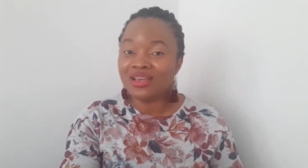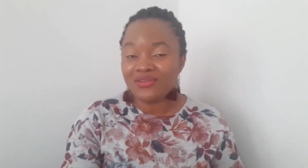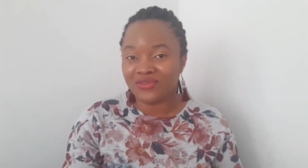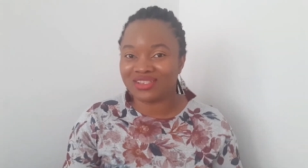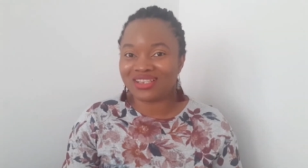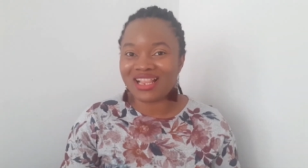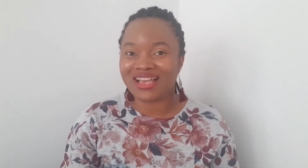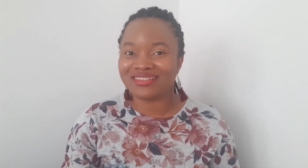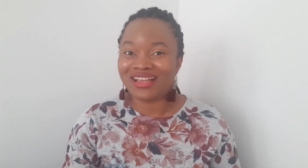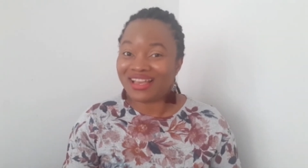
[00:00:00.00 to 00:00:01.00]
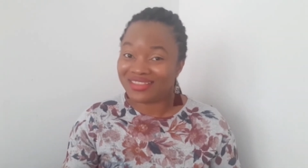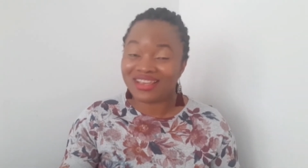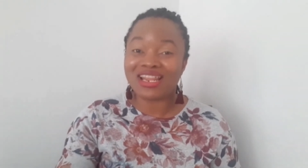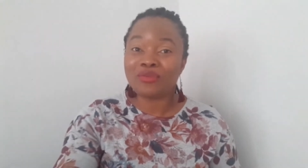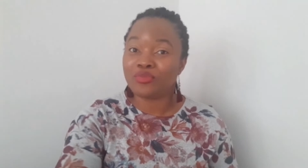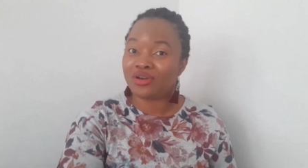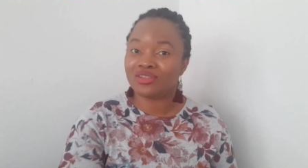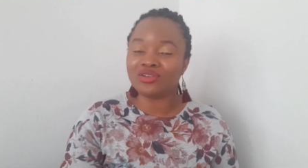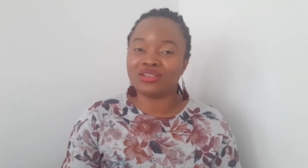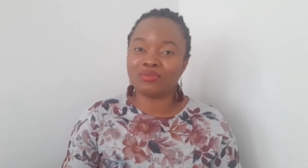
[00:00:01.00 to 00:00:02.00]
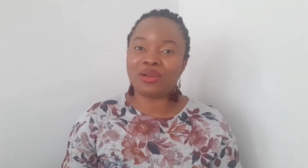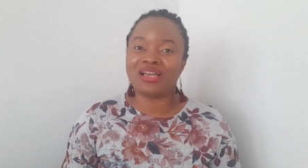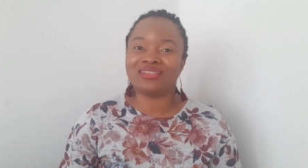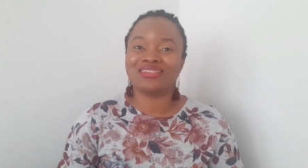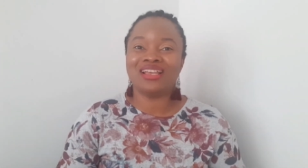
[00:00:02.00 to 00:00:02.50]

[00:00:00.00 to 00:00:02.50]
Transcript: fertilizer, and then I pour it on the plants.